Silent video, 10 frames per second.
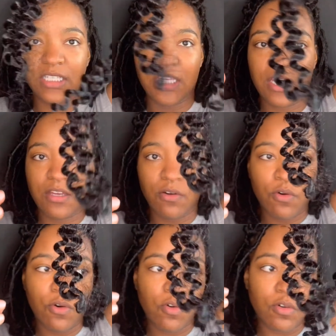and then we're just
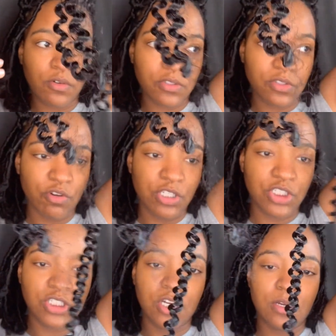gonna cut it. We're gonna
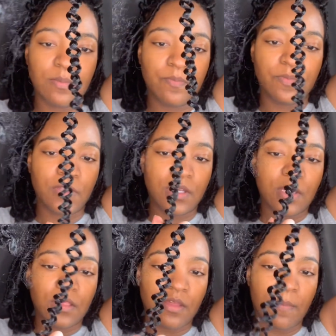find the middle. A
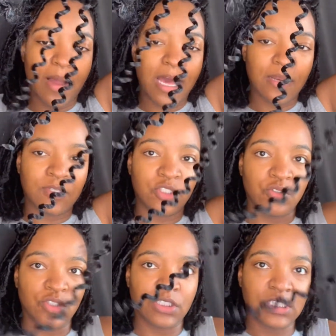way to find the middle is
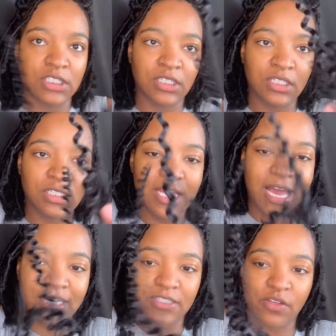if you grab both
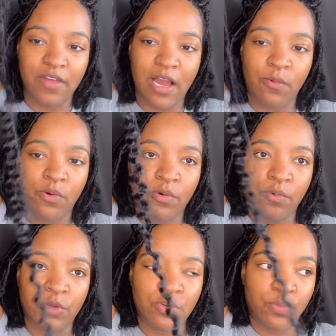of the ends and then
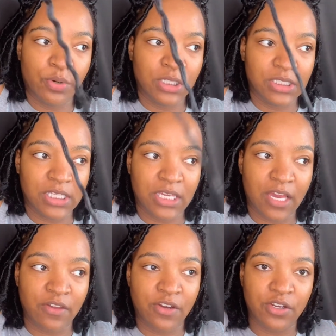pull,
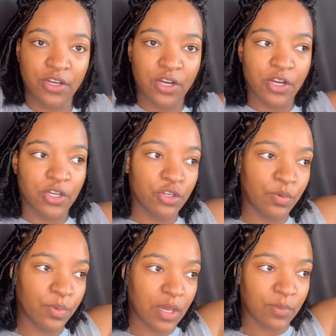
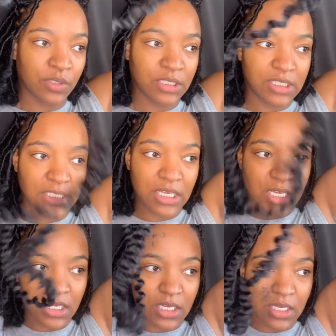and then the
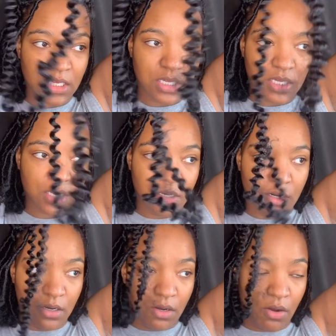curl kind of gets
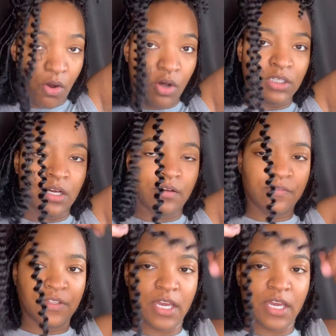back intact.